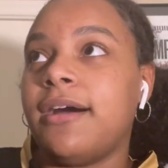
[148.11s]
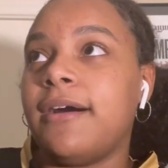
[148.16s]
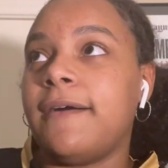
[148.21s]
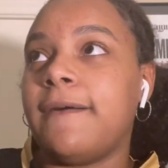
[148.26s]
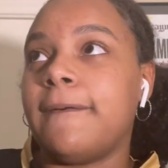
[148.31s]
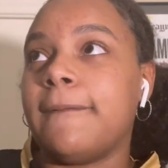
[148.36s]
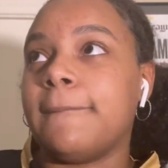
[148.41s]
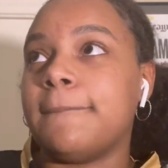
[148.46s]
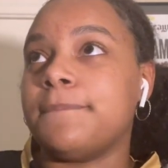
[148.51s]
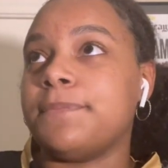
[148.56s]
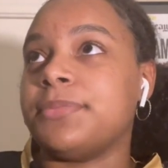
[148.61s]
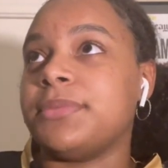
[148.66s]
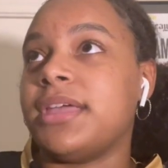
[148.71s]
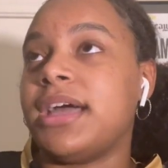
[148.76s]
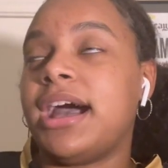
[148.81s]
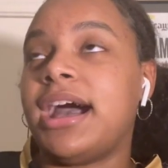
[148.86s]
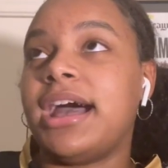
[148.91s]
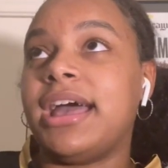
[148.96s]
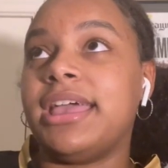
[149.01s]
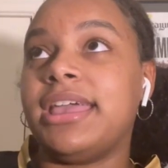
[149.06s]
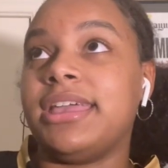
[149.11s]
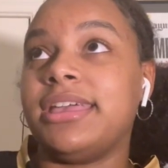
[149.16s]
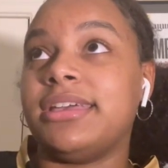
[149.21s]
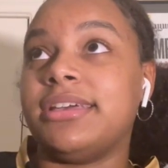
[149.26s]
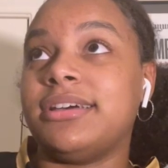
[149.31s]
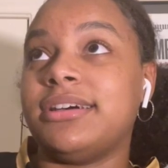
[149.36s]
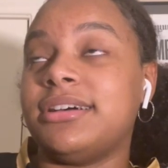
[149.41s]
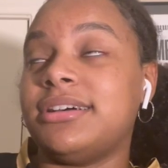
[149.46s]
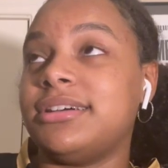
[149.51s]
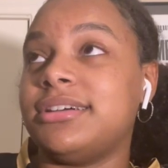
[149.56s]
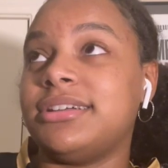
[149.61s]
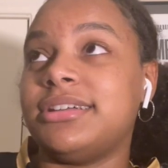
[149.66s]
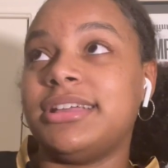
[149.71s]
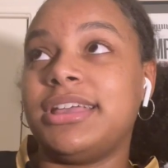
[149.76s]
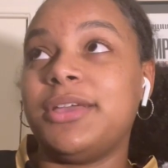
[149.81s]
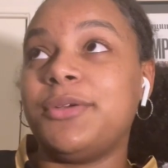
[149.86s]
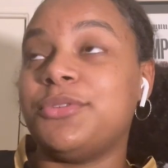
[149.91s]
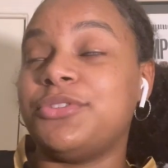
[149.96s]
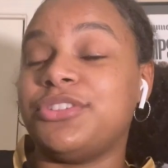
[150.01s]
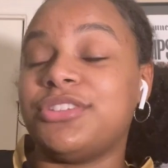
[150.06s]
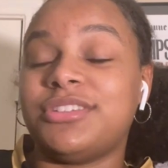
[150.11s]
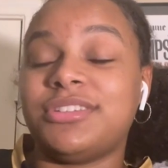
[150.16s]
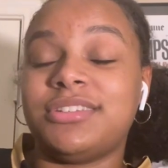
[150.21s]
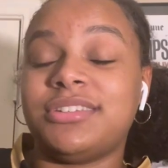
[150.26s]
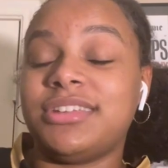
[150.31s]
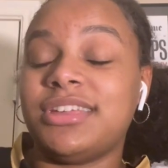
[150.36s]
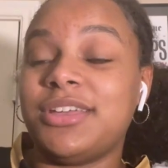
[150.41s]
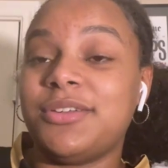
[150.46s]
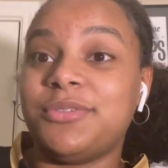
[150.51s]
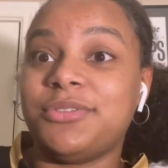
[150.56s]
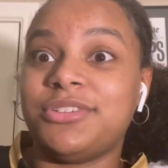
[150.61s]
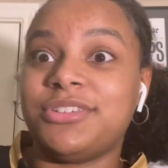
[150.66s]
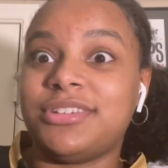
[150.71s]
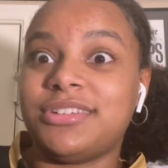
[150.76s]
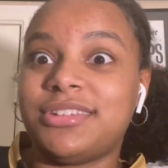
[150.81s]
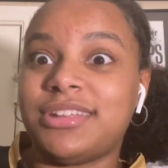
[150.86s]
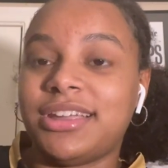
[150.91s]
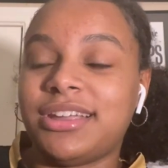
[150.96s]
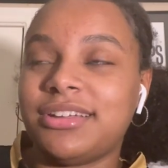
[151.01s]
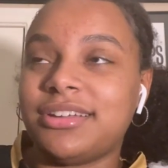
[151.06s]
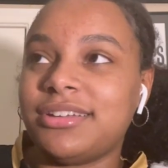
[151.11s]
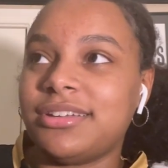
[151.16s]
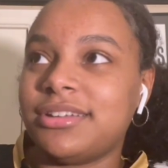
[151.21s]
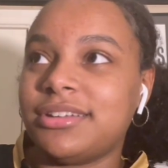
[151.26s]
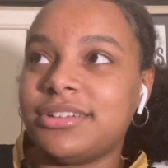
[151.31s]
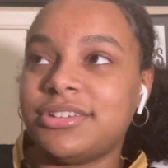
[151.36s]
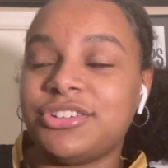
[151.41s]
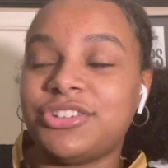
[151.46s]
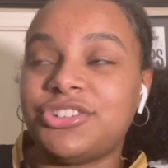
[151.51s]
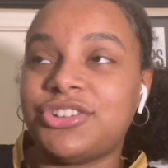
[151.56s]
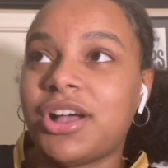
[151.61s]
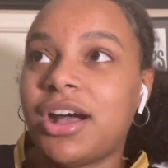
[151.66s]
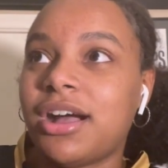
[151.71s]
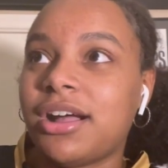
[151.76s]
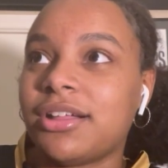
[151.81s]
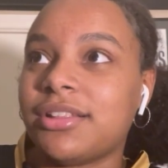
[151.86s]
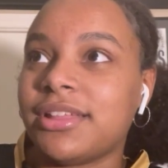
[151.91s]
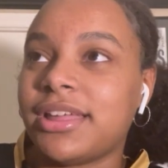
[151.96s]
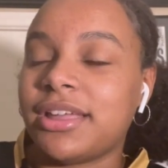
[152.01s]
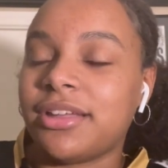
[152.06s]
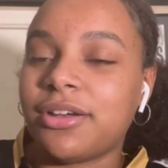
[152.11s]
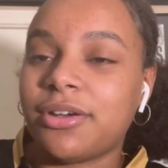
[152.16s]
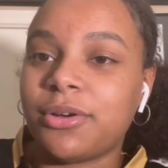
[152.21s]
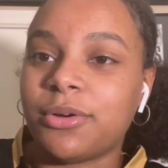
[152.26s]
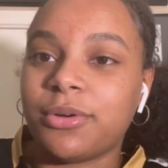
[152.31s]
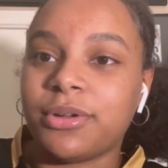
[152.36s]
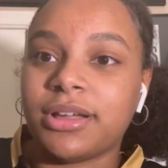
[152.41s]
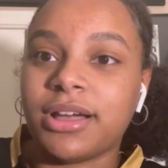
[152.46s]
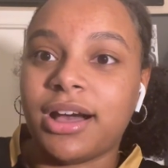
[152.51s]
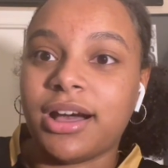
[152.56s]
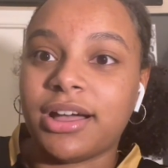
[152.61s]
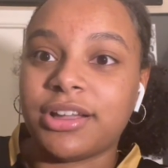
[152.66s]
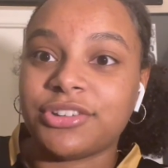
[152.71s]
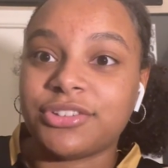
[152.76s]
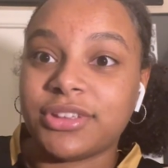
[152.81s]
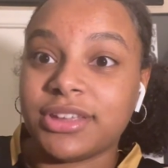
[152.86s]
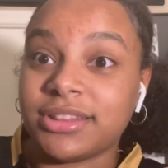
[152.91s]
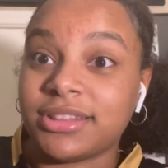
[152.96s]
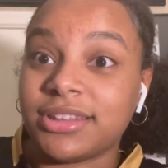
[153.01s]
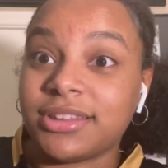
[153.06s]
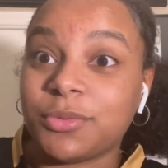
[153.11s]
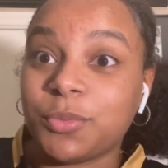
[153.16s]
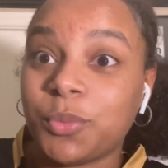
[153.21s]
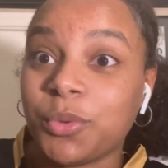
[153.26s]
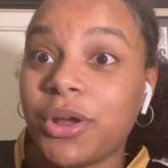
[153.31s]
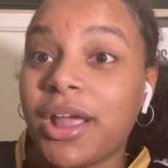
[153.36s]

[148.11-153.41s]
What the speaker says: It was just like a shock, like, oh gosh, like this,